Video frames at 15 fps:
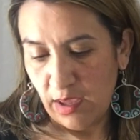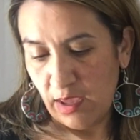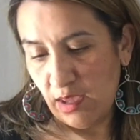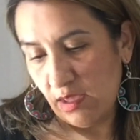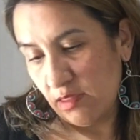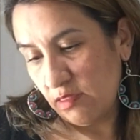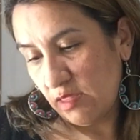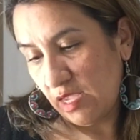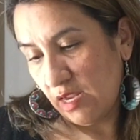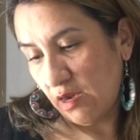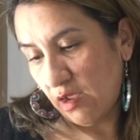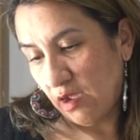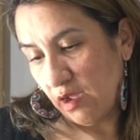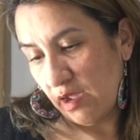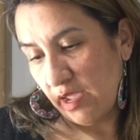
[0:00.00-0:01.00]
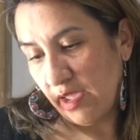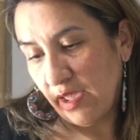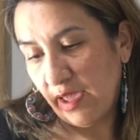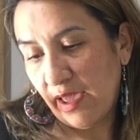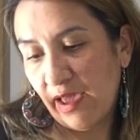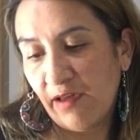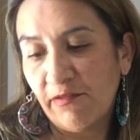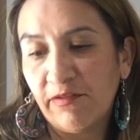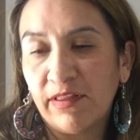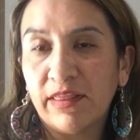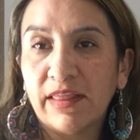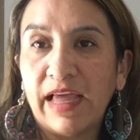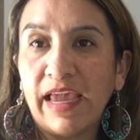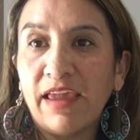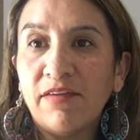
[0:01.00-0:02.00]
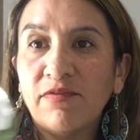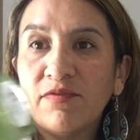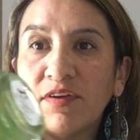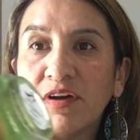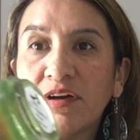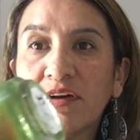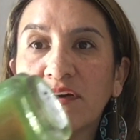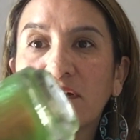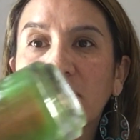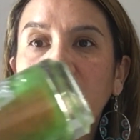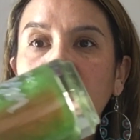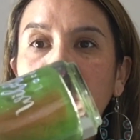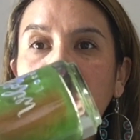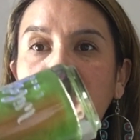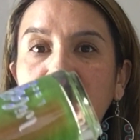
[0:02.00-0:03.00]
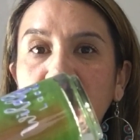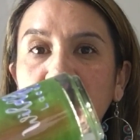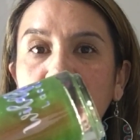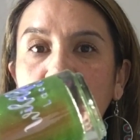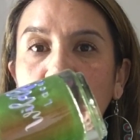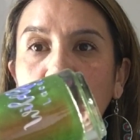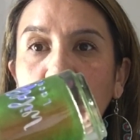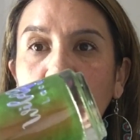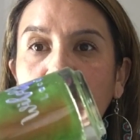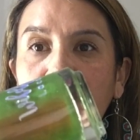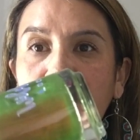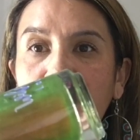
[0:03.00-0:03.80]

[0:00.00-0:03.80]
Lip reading: And then I have Life Finds a Way.